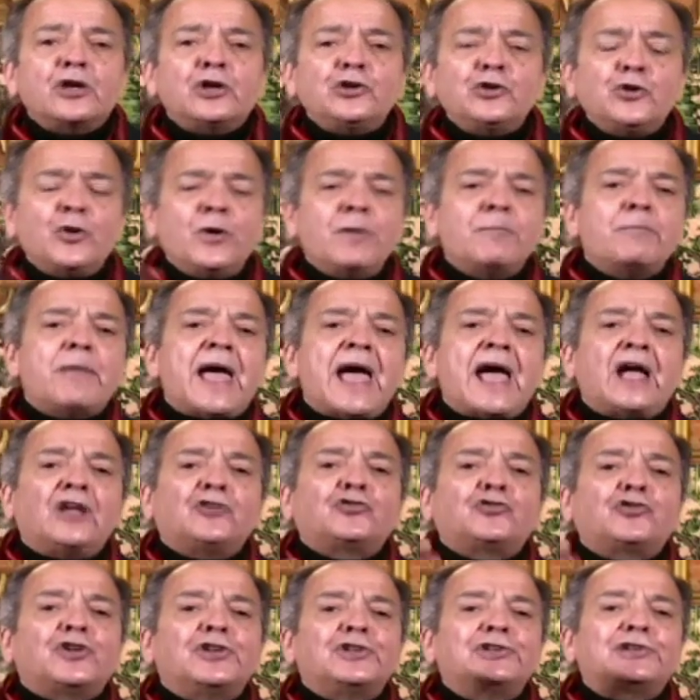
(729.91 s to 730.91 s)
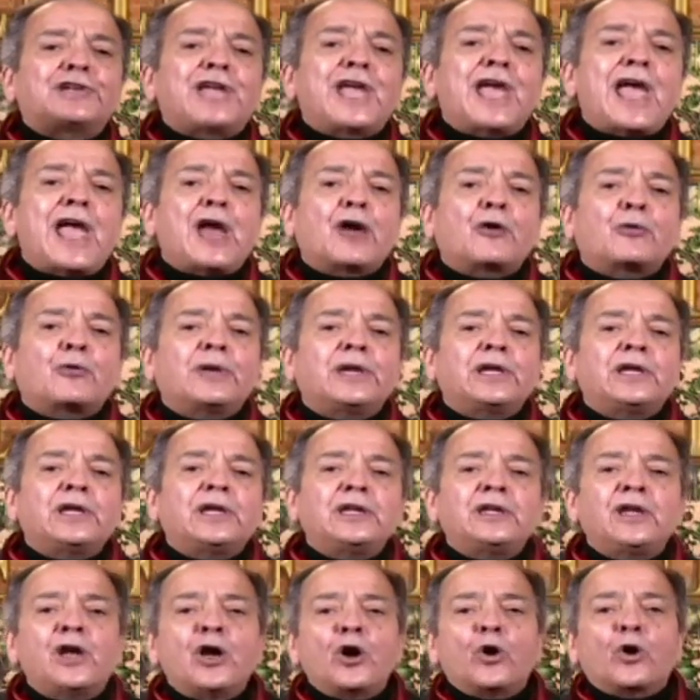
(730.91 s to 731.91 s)
Could you imagine
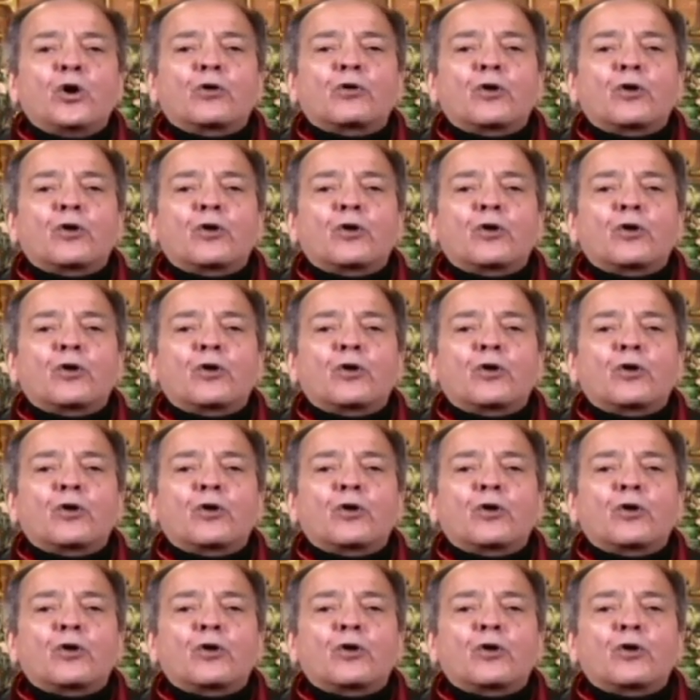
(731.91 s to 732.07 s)
Kerry